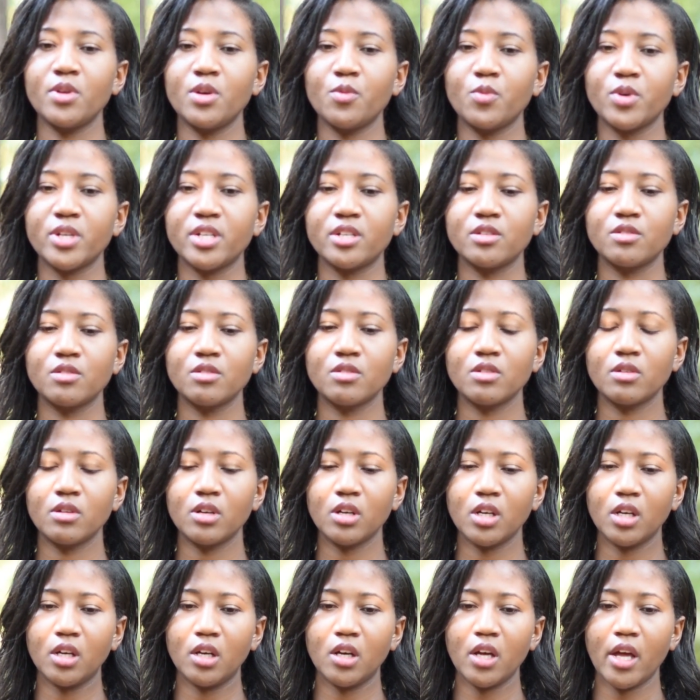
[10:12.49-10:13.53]
it would
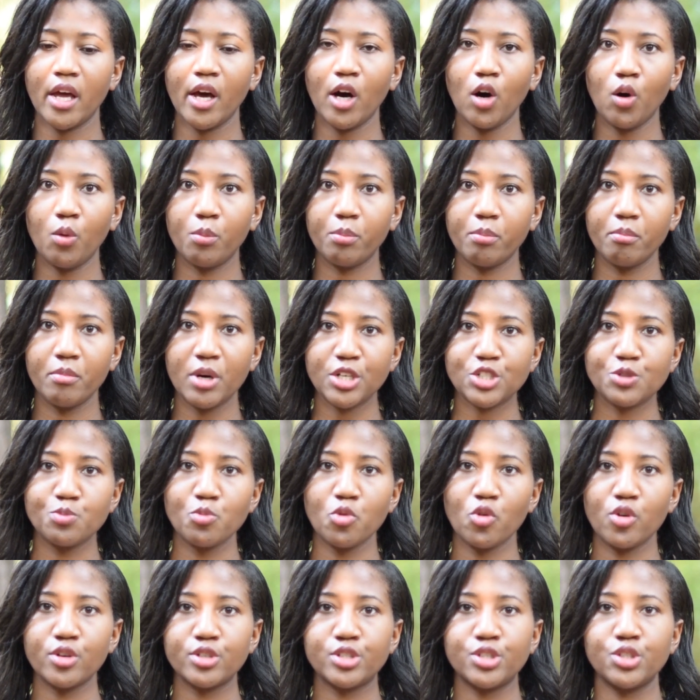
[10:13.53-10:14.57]
help
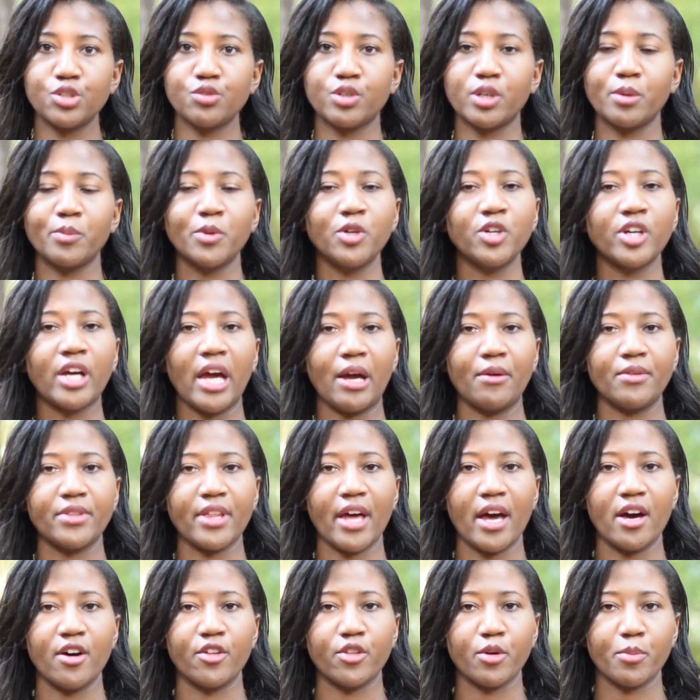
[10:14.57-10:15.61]
much more to communicate
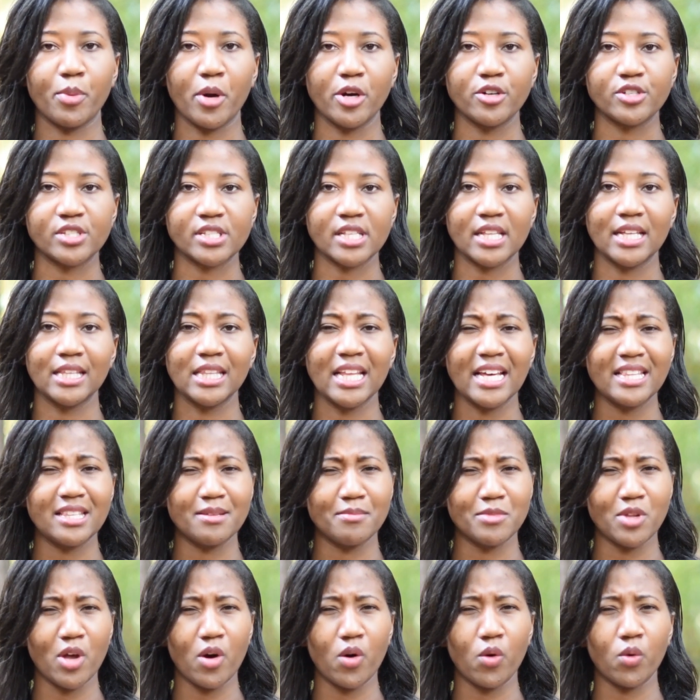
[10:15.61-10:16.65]
with that other person and
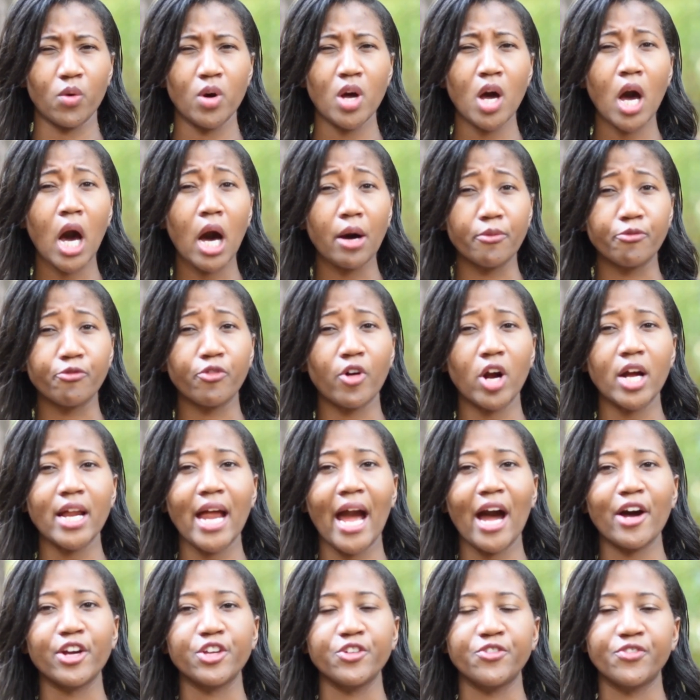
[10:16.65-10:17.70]
let them know up
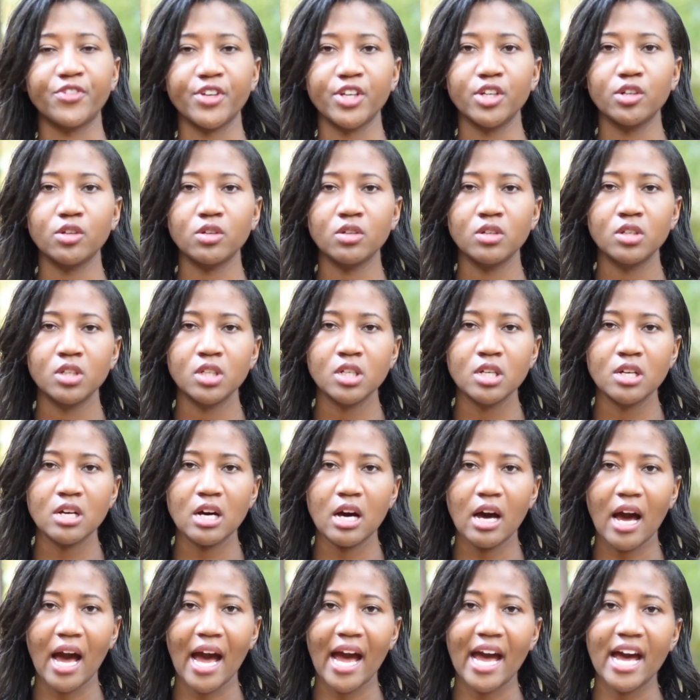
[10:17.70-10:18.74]
front how you feel.
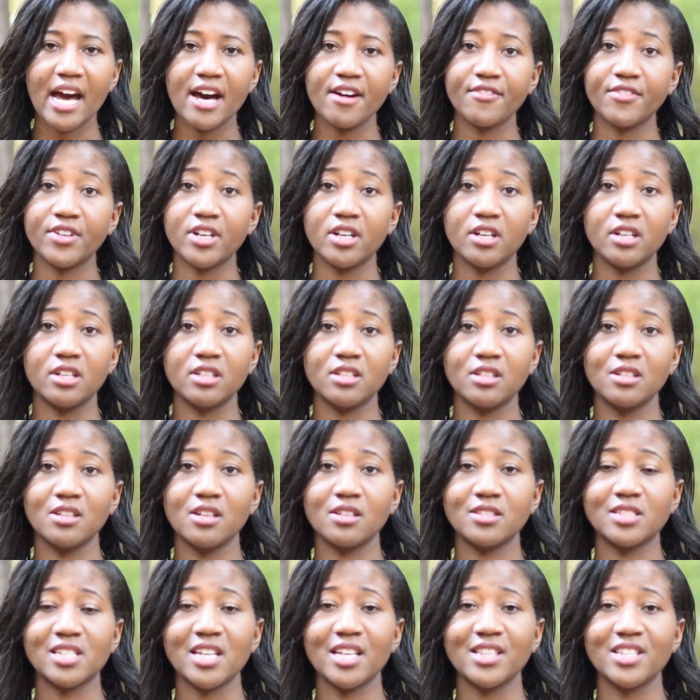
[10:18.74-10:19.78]
I have a
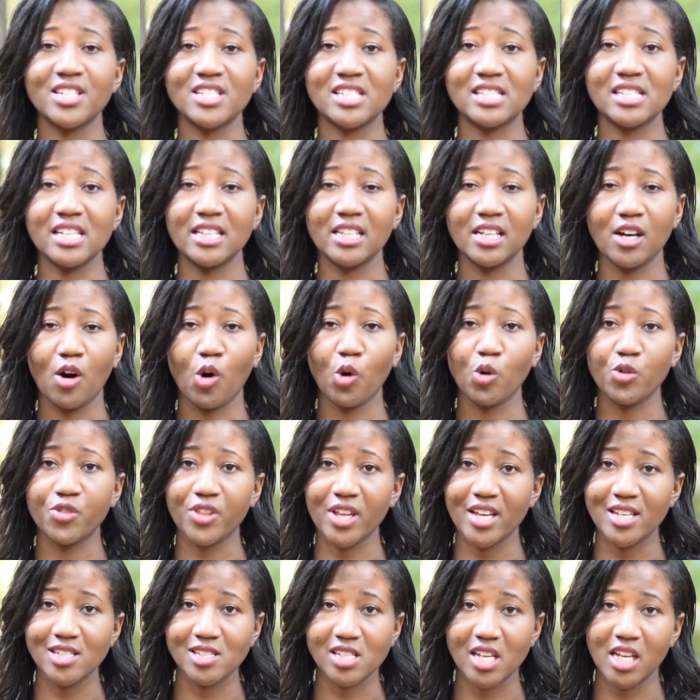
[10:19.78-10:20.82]
tendency to
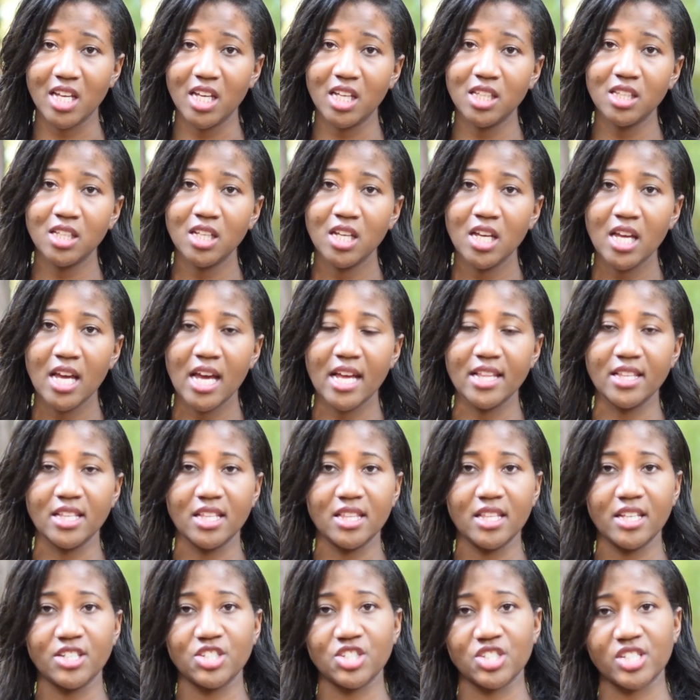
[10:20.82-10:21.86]
hold things in, and
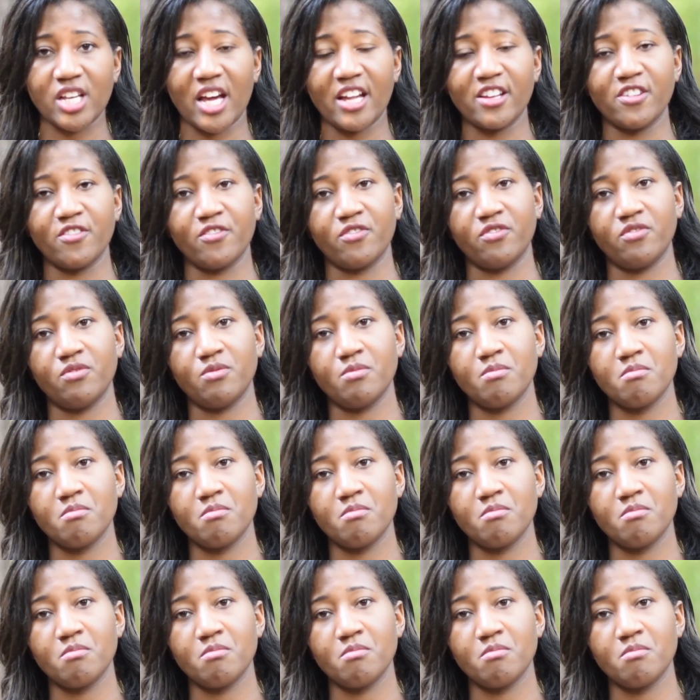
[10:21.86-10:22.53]
then they just kind of